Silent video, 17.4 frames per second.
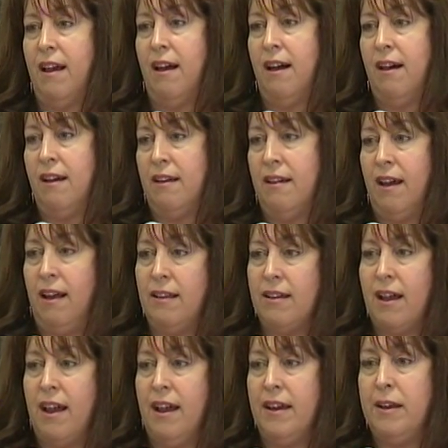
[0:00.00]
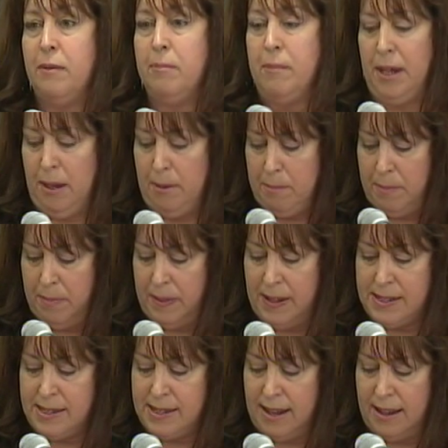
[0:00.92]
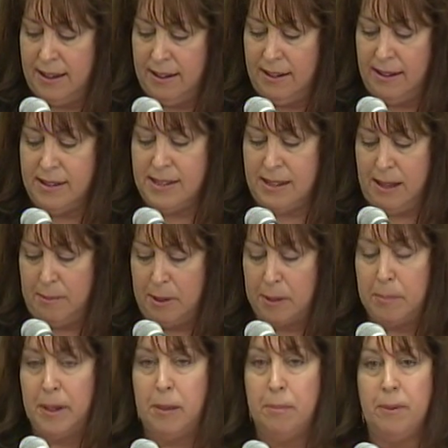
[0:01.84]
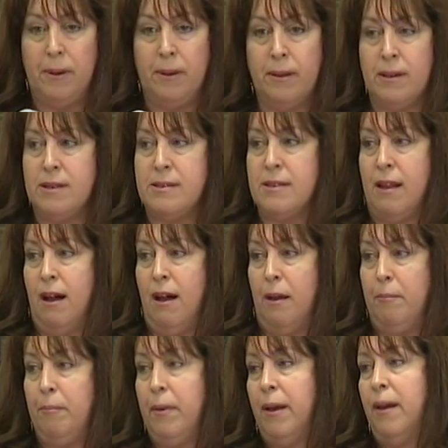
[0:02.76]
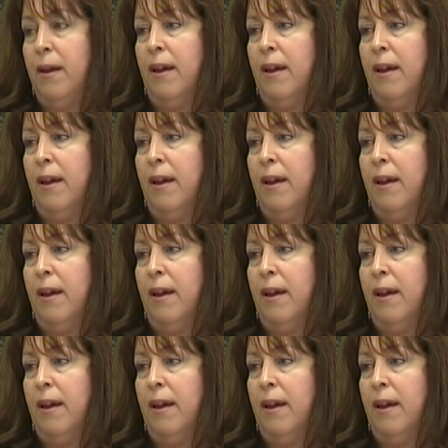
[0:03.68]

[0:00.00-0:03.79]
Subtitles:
Al-Qaeda meme that said Islamic people, Islam,